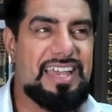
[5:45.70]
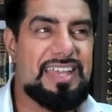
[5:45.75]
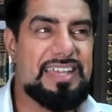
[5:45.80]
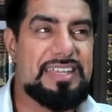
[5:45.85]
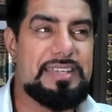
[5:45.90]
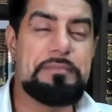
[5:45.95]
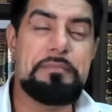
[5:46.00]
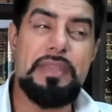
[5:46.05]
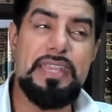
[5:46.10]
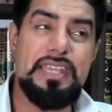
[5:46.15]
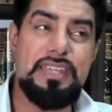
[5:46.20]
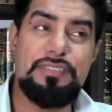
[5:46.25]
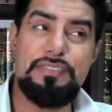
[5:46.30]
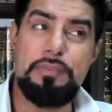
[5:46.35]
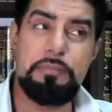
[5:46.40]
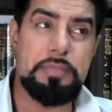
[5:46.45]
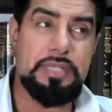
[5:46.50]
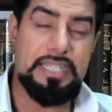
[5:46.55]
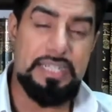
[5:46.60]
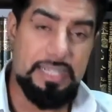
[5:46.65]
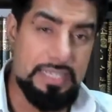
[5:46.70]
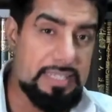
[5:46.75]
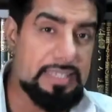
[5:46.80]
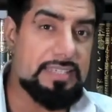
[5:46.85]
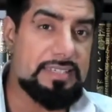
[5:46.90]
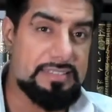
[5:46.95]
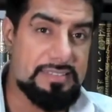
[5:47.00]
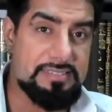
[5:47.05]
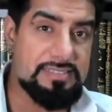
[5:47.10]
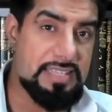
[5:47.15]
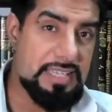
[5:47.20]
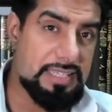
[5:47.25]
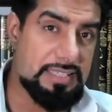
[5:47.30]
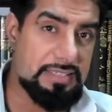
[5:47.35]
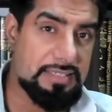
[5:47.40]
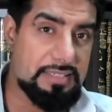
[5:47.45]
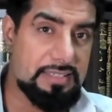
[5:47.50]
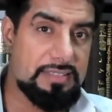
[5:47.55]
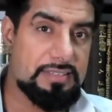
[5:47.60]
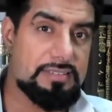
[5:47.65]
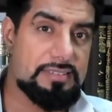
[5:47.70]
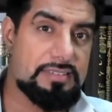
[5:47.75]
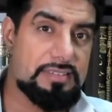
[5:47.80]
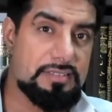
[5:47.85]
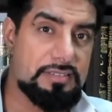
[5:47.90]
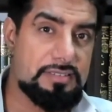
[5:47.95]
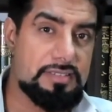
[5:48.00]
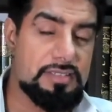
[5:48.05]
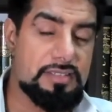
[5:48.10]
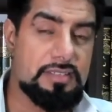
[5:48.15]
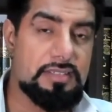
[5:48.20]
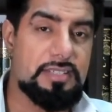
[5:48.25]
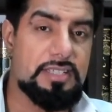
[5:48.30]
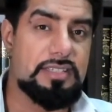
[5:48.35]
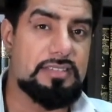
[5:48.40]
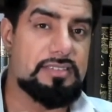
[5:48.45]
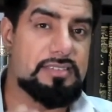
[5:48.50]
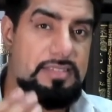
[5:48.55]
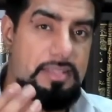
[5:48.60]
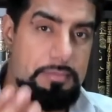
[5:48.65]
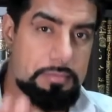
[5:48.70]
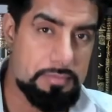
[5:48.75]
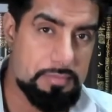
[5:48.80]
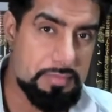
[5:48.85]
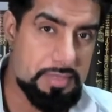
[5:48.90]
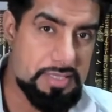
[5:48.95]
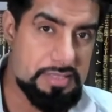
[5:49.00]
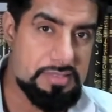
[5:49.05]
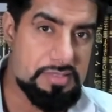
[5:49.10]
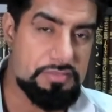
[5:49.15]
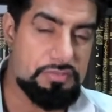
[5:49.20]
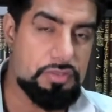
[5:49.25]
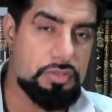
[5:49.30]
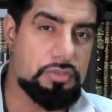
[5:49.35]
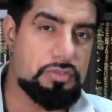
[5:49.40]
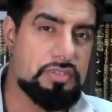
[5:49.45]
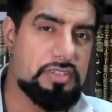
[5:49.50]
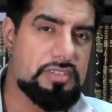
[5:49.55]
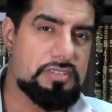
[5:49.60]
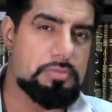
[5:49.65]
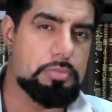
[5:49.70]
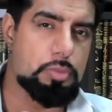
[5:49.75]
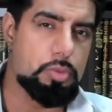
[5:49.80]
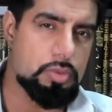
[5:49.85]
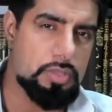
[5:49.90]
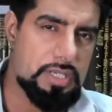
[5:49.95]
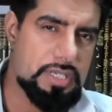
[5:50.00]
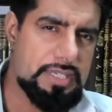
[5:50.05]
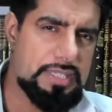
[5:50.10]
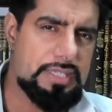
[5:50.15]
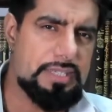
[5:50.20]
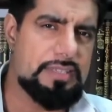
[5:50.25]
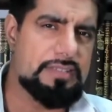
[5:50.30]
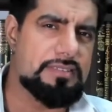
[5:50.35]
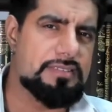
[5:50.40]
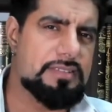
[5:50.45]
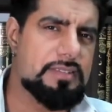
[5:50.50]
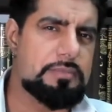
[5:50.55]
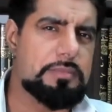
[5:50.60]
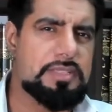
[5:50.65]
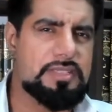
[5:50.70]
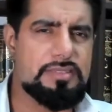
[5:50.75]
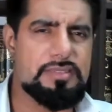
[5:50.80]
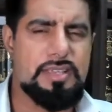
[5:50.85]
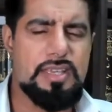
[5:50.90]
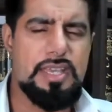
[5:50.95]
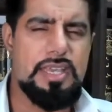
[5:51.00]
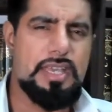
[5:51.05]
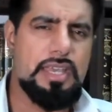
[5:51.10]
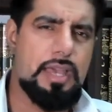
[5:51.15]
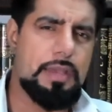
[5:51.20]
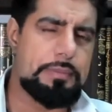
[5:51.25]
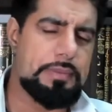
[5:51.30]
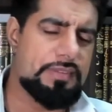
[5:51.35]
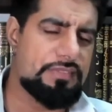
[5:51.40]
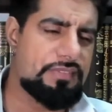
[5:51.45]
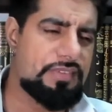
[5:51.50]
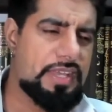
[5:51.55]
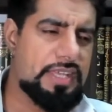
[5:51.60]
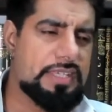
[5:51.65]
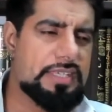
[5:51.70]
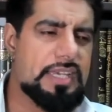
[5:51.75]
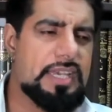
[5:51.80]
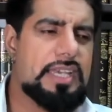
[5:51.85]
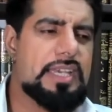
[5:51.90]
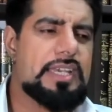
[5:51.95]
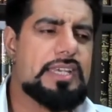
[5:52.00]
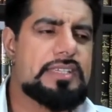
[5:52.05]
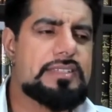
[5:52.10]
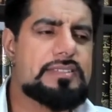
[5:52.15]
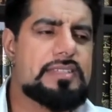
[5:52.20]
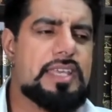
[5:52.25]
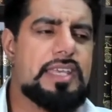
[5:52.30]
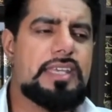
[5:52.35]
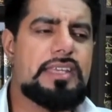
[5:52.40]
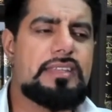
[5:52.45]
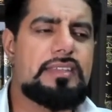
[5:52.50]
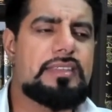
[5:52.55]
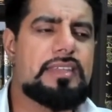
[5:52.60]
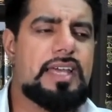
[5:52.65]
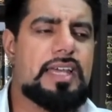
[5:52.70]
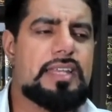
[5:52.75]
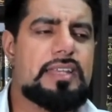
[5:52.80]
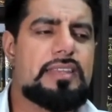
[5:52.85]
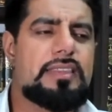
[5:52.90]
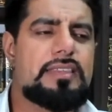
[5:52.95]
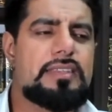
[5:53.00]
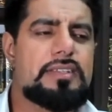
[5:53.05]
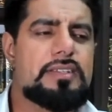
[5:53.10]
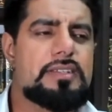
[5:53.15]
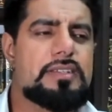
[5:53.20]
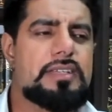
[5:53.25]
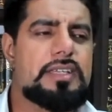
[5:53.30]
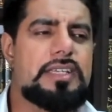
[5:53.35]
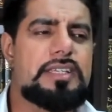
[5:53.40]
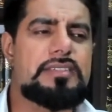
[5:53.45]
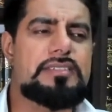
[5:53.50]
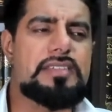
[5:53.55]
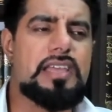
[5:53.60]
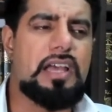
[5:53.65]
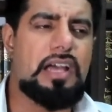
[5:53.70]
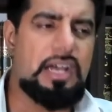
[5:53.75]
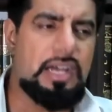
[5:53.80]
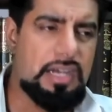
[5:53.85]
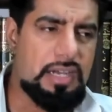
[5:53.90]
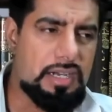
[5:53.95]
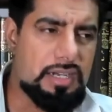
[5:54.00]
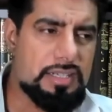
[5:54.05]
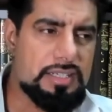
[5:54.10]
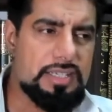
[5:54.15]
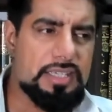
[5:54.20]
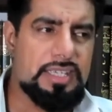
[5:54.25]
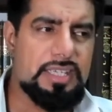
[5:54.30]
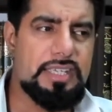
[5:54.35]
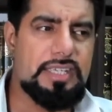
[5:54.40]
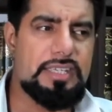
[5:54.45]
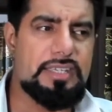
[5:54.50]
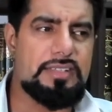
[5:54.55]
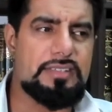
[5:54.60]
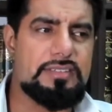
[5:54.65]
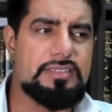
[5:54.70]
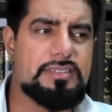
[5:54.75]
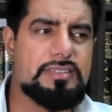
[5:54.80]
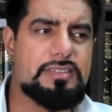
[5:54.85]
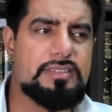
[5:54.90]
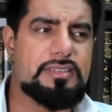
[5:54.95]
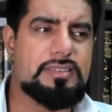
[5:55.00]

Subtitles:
He may even be clearly saying it in some interviews he's more clear, in some he's a bit vague, saying that Ishaq is